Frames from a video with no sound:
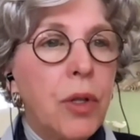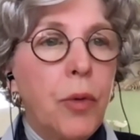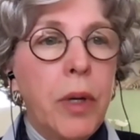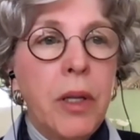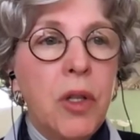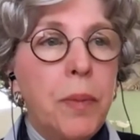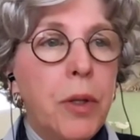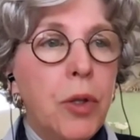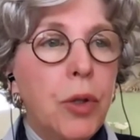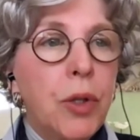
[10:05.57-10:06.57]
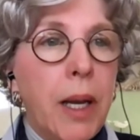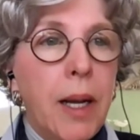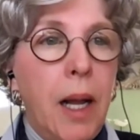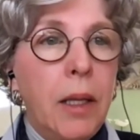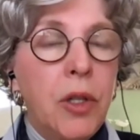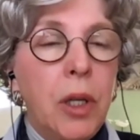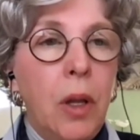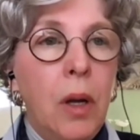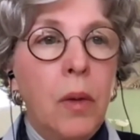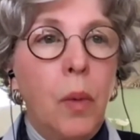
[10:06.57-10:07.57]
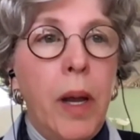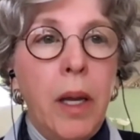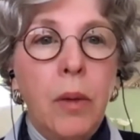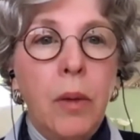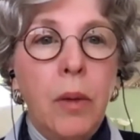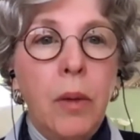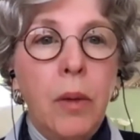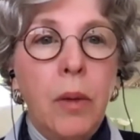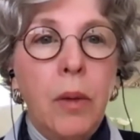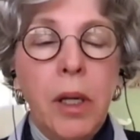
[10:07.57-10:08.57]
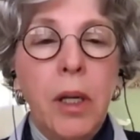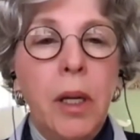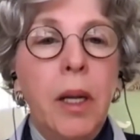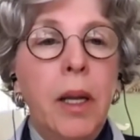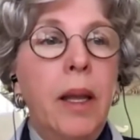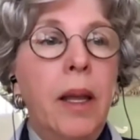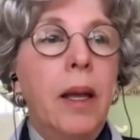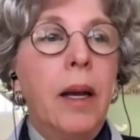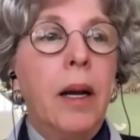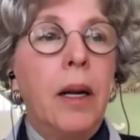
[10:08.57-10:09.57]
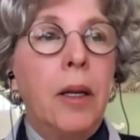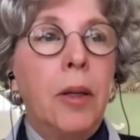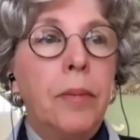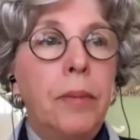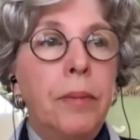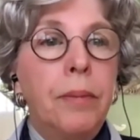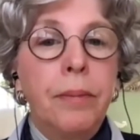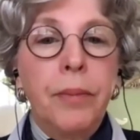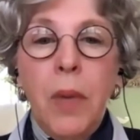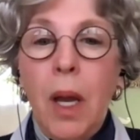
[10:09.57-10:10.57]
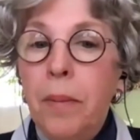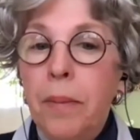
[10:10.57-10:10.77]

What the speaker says: degree in spiritual psychology along the way and wrote a book. Yeah.